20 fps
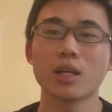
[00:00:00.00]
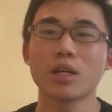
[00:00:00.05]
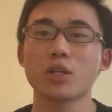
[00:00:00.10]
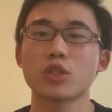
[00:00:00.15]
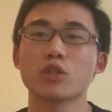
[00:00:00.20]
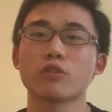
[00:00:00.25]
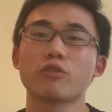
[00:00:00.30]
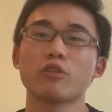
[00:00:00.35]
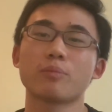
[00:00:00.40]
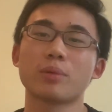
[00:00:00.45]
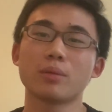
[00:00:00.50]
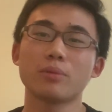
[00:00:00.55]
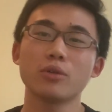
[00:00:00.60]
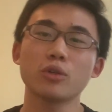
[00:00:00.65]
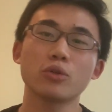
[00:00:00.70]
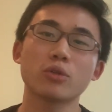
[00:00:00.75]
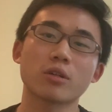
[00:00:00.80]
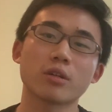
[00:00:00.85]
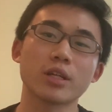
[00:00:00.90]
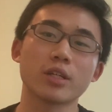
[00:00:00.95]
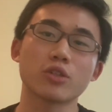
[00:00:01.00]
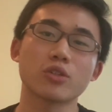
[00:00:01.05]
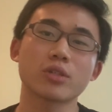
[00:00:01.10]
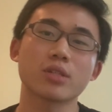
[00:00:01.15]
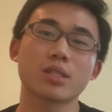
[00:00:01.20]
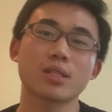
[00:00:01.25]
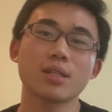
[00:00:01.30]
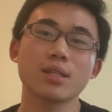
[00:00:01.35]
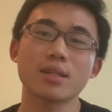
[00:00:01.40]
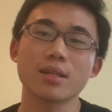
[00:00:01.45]
So for people who are
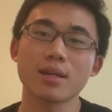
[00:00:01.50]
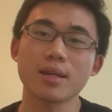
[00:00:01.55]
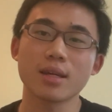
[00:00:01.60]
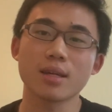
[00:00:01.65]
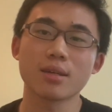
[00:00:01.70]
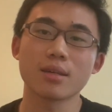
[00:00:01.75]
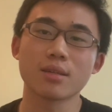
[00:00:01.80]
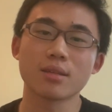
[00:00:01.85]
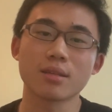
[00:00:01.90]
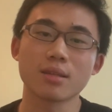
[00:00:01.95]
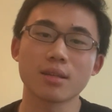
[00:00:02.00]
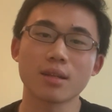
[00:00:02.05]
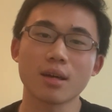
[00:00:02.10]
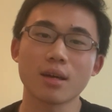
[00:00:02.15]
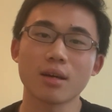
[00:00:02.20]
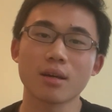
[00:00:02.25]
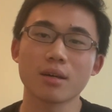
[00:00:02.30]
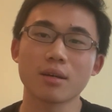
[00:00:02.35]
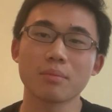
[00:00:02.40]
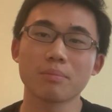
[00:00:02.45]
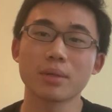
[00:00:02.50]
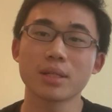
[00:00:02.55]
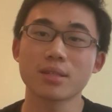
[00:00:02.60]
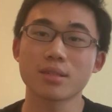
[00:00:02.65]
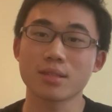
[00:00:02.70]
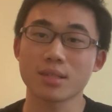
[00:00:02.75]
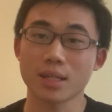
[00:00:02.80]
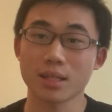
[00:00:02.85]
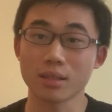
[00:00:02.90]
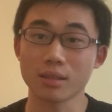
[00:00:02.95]
interested in uh,
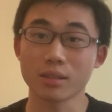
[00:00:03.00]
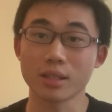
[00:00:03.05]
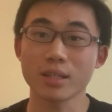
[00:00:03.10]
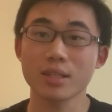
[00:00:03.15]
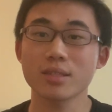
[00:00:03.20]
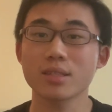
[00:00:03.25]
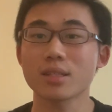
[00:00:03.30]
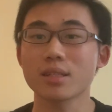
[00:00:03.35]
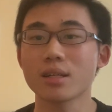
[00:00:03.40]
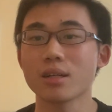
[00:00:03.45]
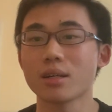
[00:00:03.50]
business analytics,